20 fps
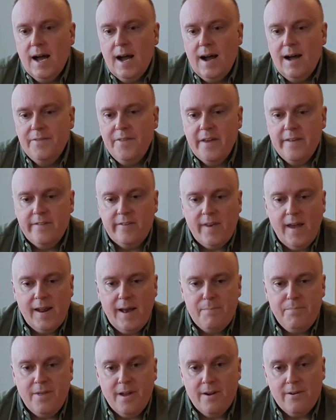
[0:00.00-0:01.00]
They set up
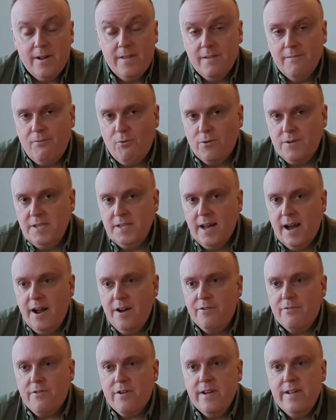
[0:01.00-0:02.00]
there in the
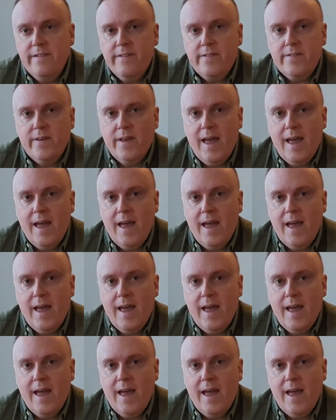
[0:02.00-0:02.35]
1400s,